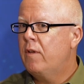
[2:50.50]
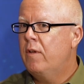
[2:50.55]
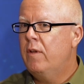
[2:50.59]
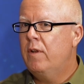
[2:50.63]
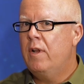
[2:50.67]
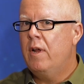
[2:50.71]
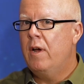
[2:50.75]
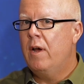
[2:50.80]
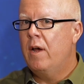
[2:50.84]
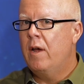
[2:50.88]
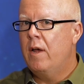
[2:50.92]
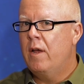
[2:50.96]
could
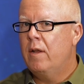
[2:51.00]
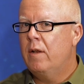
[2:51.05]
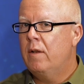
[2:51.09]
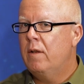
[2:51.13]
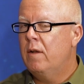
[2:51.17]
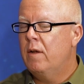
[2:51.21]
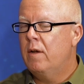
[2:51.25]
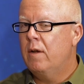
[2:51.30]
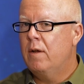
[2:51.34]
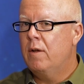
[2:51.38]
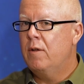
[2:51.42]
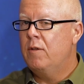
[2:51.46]
not
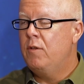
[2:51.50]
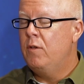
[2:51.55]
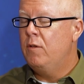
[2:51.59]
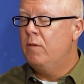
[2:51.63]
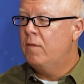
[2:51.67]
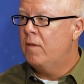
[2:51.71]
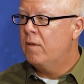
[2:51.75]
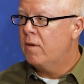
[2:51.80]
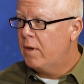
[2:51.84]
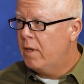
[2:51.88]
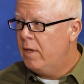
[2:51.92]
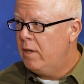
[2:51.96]
uh,
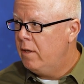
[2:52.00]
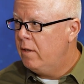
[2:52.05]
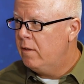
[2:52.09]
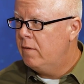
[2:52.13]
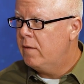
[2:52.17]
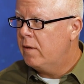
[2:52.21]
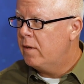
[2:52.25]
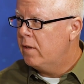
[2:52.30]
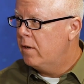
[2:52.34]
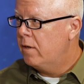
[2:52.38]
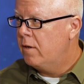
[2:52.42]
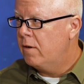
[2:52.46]
use their keys
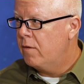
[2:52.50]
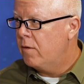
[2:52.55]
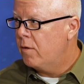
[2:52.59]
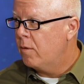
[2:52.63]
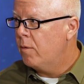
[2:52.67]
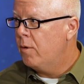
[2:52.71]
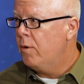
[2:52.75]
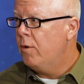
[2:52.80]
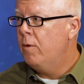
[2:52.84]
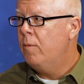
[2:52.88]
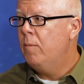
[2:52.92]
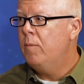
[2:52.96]
to get into their
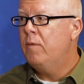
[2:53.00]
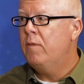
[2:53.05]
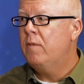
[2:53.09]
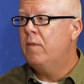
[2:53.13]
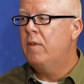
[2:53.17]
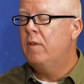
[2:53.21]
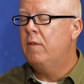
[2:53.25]
rooms,